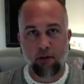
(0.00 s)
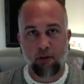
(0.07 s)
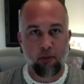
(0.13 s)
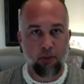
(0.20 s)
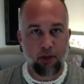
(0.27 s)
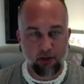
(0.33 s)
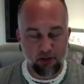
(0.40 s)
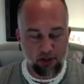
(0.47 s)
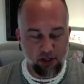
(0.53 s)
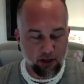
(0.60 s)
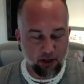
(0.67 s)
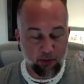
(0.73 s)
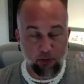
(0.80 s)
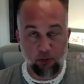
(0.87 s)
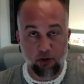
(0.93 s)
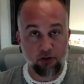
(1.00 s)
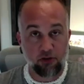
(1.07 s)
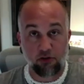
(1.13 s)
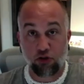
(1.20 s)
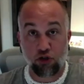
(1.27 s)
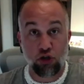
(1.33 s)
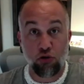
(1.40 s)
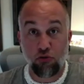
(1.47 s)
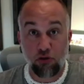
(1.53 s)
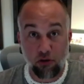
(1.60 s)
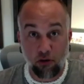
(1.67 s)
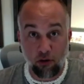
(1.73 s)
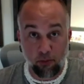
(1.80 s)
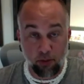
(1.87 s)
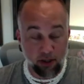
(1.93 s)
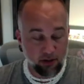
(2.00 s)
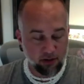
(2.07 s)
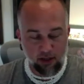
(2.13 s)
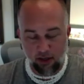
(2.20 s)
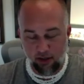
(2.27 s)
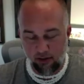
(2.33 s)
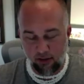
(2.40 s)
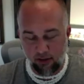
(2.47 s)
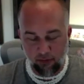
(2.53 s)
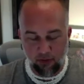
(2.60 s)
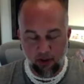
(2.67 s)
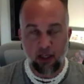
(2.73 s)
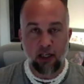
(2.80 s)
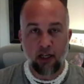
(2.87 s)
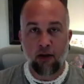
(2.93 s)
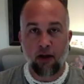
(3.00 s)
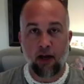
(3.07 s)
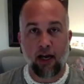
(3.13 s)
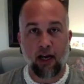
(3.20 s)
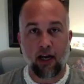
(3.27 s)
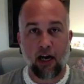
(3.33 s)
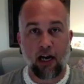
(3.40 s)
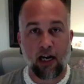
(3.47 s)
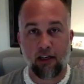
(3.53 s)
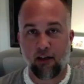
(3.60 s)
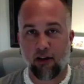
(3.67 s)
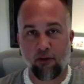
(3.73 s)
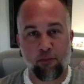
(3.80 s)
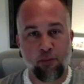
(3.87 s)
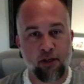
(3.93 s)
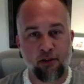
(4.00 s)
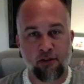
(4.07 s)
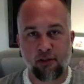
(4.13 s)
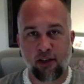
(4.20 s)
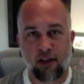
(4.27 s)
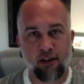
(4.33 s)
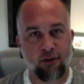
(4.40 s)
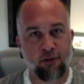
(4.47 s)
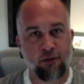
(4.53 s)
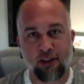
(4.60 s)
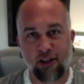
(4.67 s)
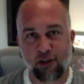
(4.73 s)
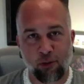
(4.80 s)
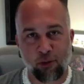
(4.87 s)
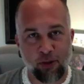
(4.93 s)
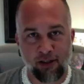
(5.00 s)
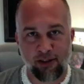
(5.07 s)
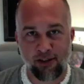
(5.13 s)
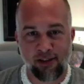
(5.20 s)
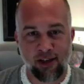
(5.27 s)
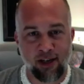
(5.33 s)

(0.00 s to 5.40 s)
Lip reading: pins do you get with one, choose your own pins kind of stuff. And I love pins. I love collector pins.